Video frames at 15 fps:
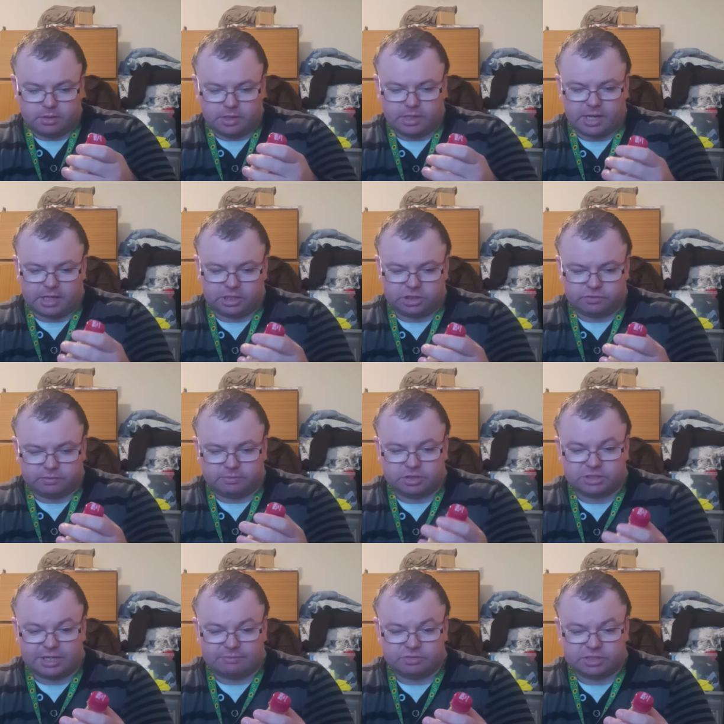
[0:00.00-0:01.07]
You get this from the
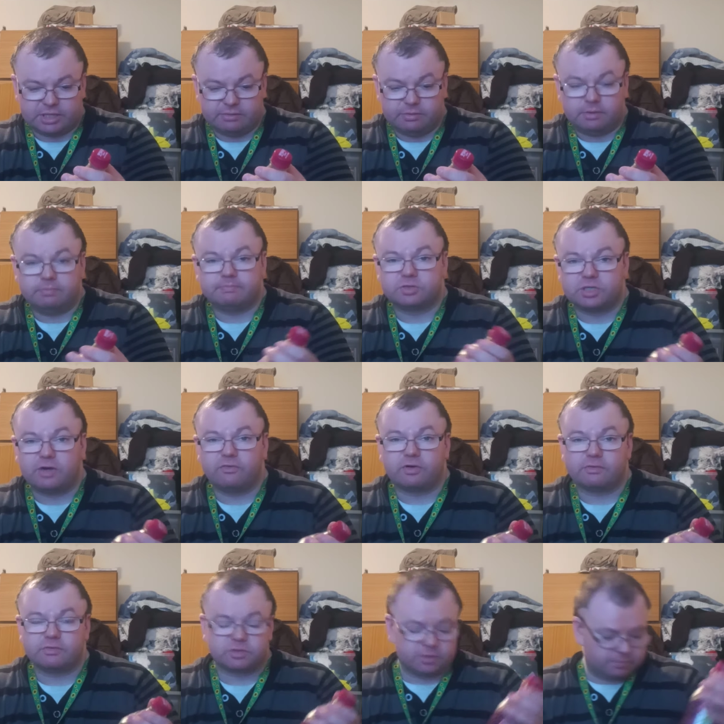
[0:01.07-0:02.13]
town centre, Telford
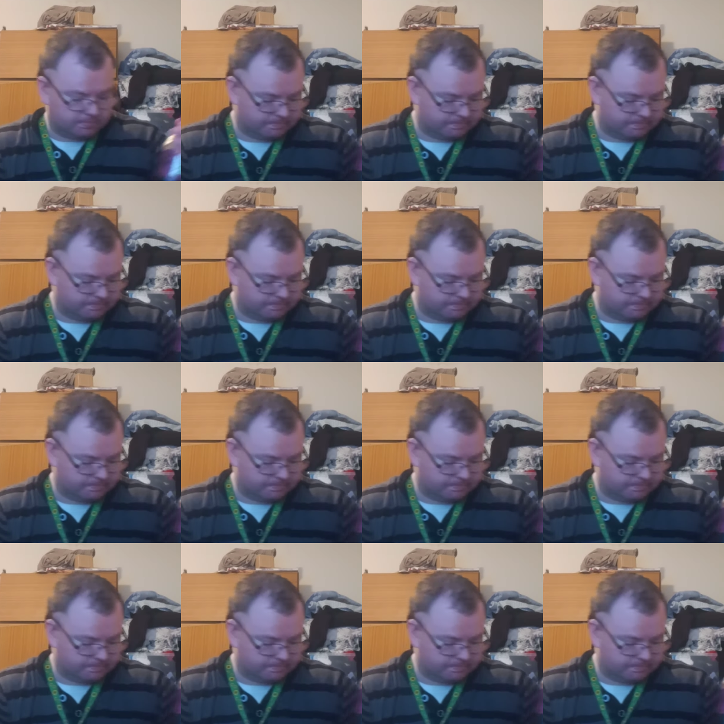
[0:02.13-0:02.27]
obviously.